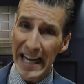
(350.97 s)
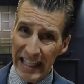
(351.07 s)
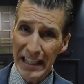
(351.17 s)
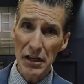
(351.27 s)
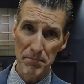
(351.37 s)

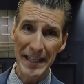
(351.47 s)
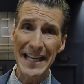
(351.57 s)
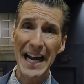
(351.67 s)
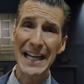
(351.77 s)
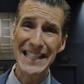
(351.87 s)
it can
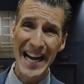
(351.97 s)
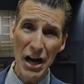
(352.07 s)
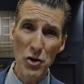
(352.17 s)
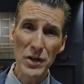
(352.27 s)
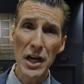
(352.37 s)
be
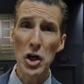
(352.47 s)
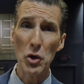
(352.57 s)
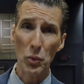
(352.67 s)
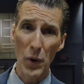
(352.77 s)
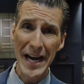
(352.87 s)

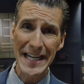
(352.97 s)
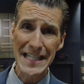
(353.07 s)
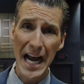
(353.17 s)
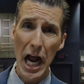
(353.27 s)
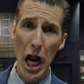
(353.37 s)

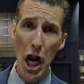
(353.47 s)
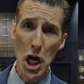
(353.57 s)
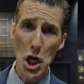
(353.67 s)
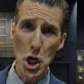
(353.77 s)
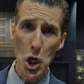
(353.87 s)
downright
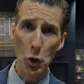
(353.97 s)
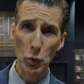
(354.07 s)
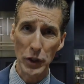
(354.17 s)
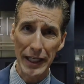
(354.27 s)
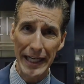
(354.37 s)

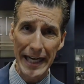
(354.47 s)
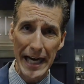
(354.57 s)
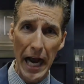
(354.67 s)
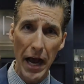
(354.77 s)
lonely.